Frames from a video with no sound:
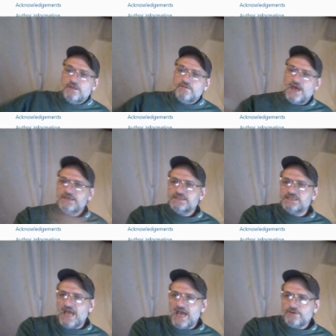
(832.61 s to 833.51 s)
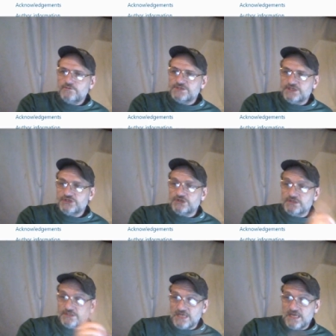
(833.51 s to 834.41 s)
That is the
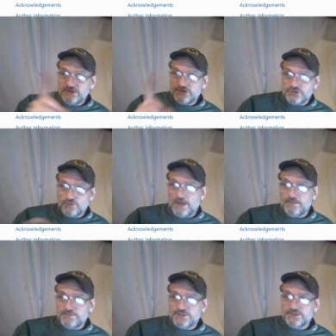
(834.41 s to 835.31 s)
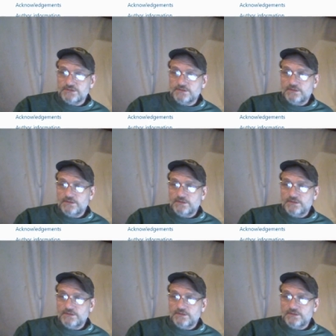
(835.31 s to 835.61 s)
acquisition data stripes.